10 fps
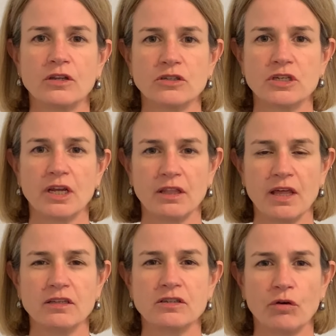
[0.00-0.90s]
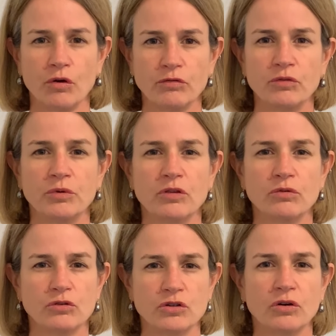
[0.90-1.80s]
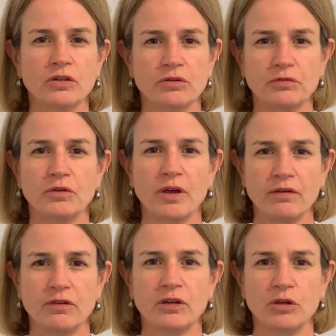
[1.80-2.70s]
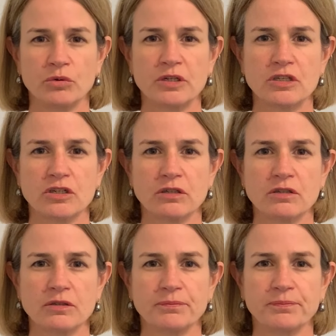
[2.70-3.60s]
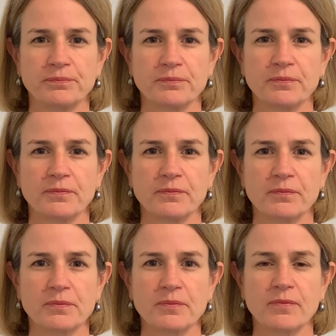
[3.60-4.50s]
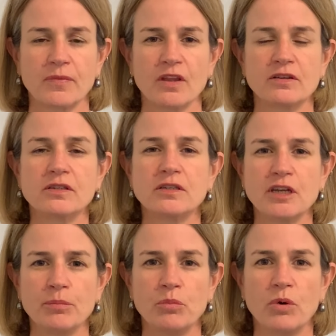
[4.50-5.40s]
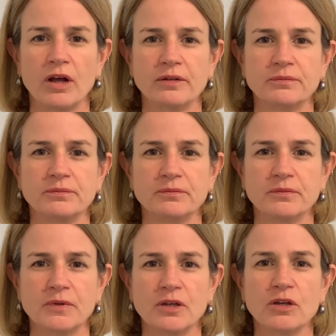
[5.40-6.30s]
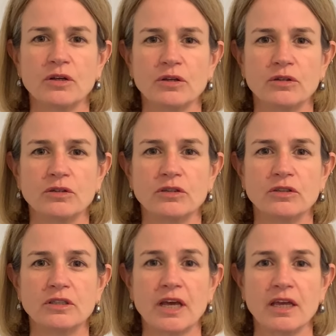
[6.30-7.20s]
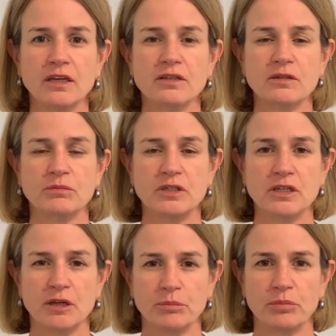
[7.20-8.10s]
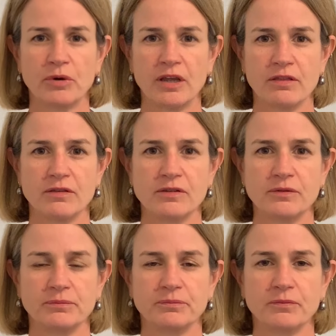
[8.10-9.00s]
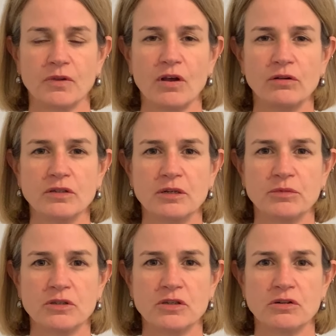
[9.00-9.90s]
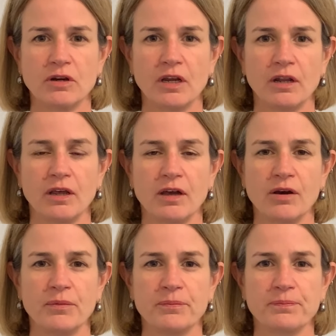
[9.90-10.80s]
Check this over with your doctor if you have any questions. Step 1, take some deep breaths. I'll demonstrate how.